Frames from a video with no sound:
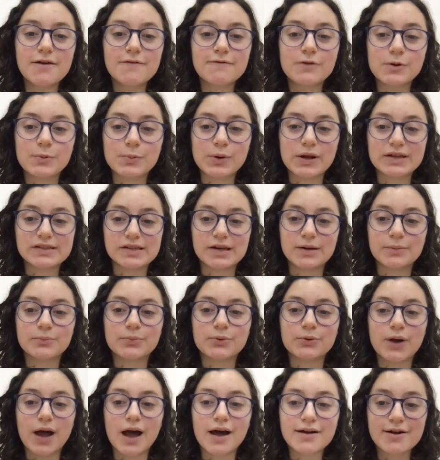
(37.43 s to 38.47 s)
for President
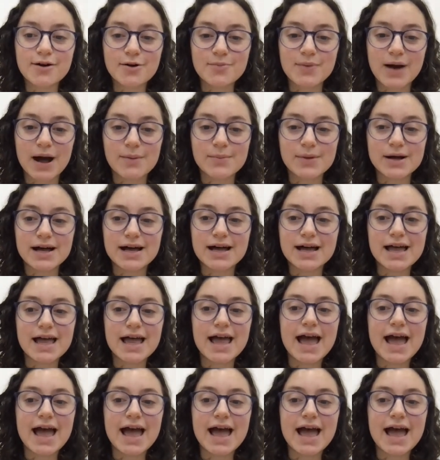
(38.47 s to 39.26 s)
Barack Obama